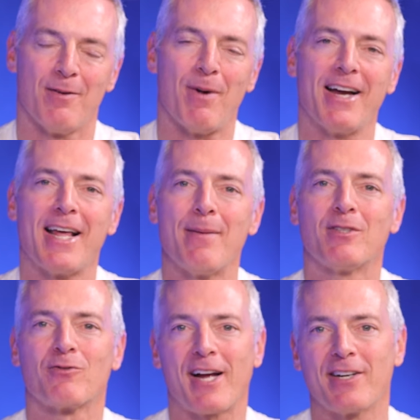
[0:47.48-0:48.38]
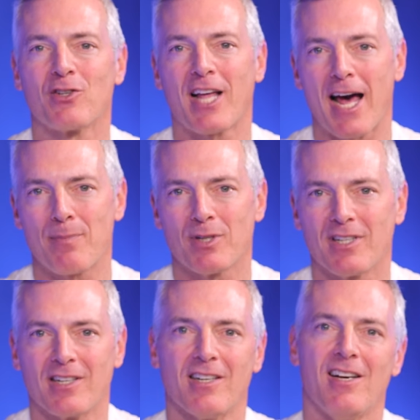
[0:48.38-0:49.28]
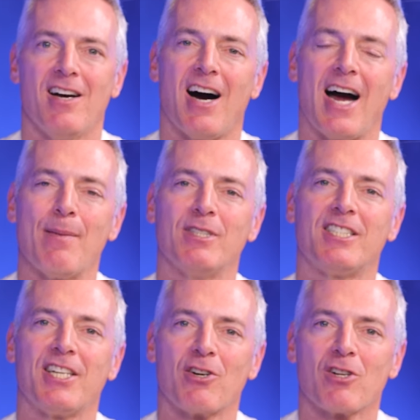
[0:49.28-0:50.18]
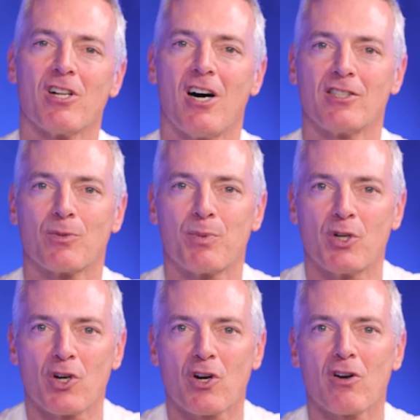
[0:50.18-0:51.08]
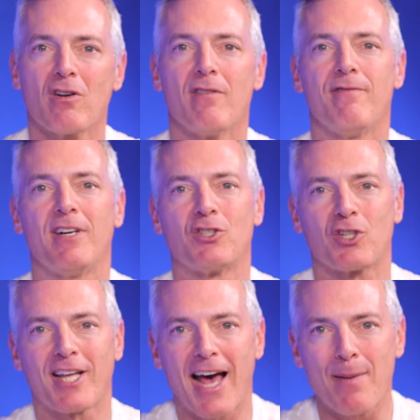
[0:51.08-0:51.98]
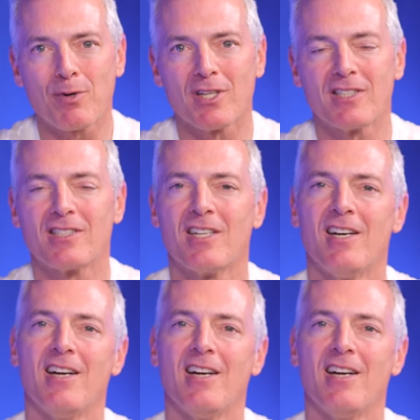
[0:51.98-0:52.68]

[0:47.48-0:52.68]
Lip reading: My name is Randall Kaplan. I am a serial entrepreneur, venture capitalist,